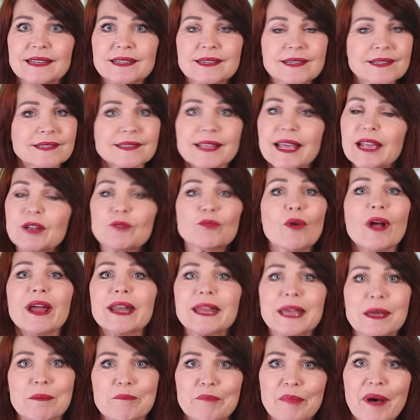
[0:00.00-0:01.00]
Just like
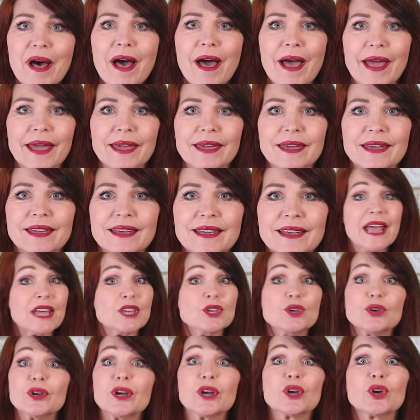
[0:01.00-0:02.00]
riding a bike,
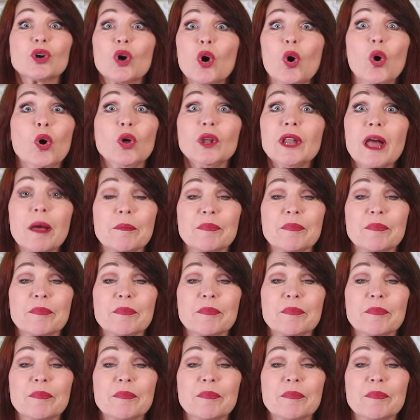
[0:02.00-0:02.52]
you can call